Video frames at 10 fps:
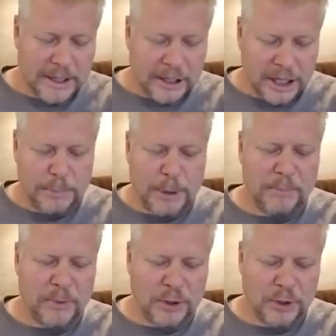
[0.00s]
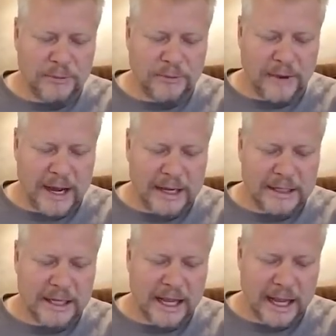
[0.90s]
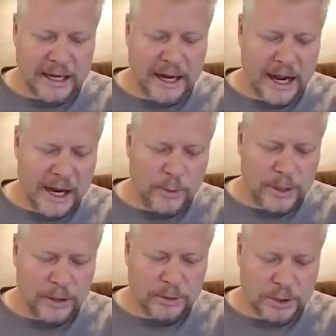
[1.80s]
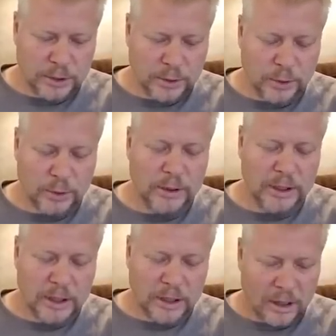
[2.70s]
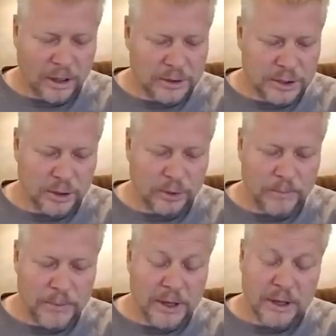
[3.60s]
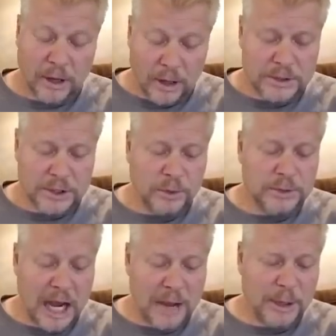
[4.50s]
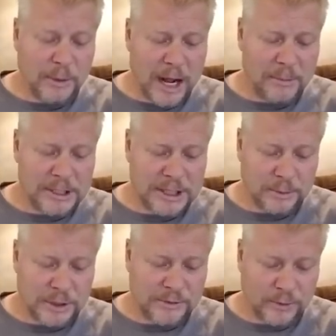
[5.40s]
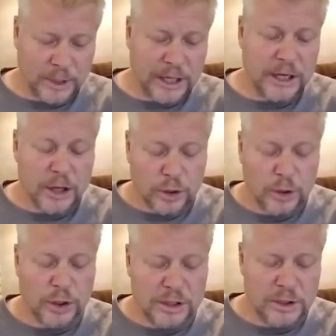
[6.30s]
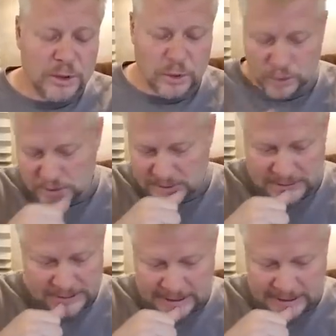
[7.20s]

Keep up the good fight, and I will too also. Also, Tommy Robinson was freed. Good news.